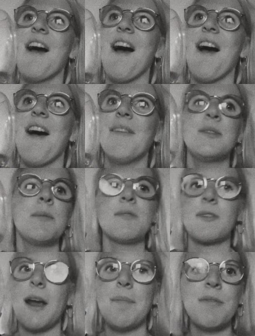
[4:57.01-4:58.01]
Um,
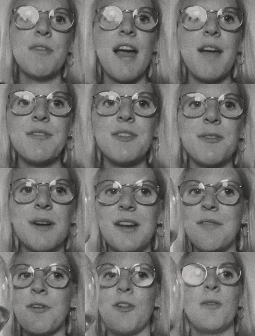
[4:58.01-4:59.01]
subscribe if you haven't
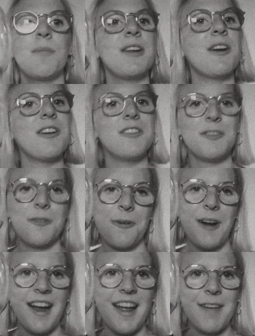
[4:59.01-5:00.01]
already, follow me on the
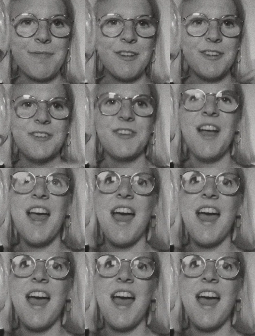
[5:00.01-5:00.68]
gram, you know,